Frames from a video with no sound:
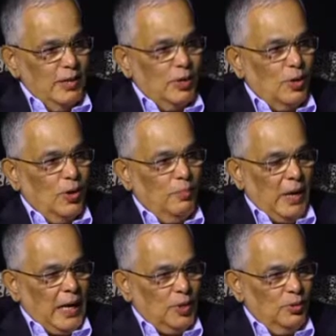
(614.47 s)
never gone
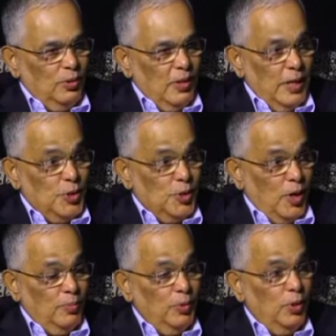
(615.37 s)
back to a
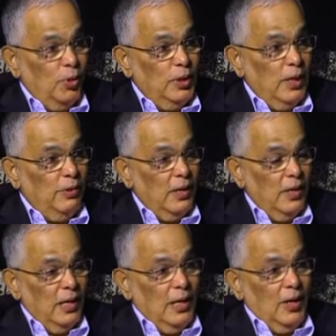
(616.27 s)
job, though there were
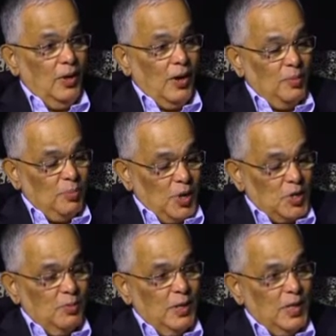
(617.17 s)
a lot of
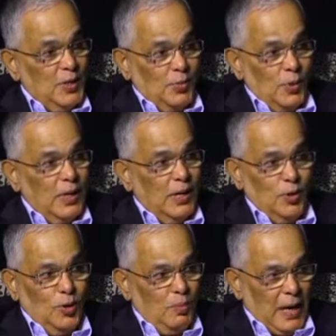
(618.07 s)
possibilities for her to
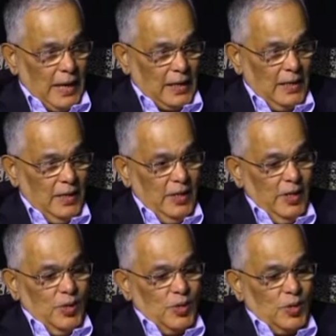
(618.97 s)
go back. Mm-hmm.
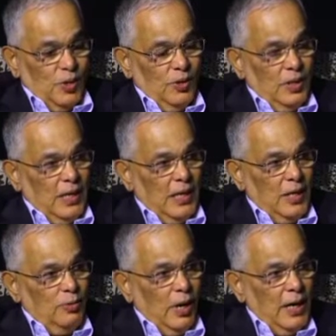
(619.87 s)
So the
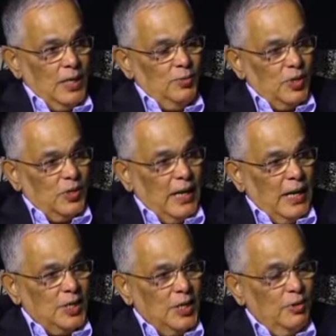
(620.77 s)
advantage was
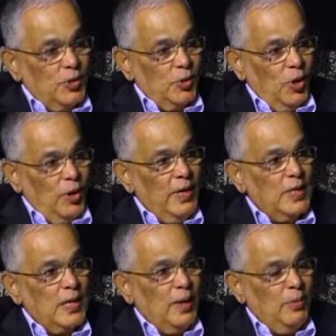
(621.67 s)
that she was
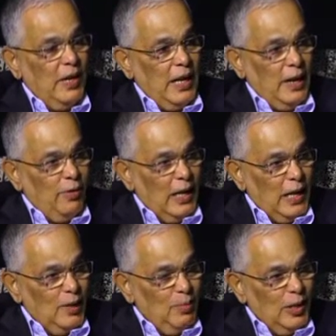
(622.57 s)
always av-
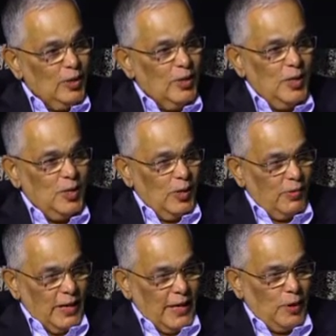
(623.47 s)
available to the
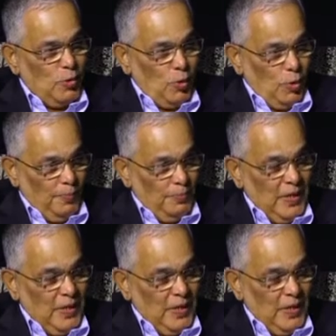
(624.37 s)
children at home,